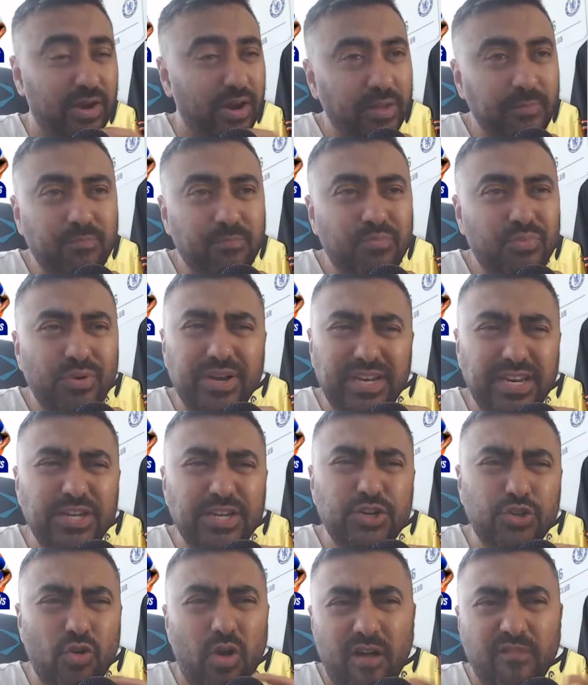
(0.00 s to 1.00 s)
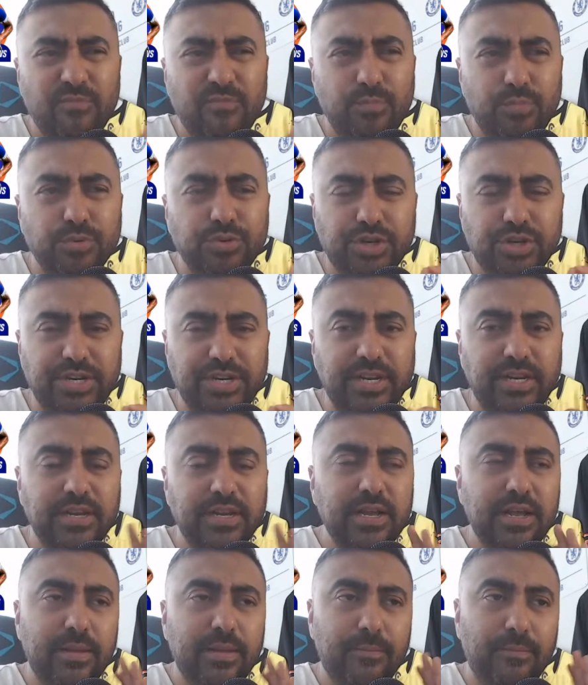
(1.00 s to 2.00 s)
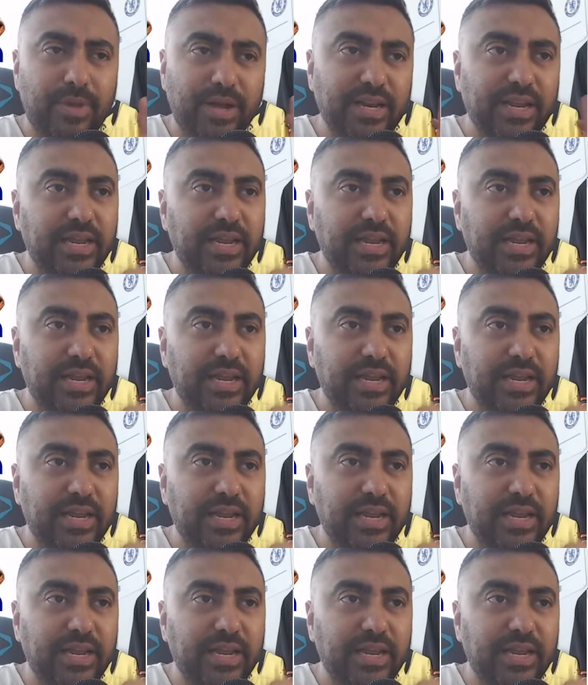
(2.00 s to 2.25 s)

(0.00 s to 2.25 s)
I'm pretty sure I've butchered it, but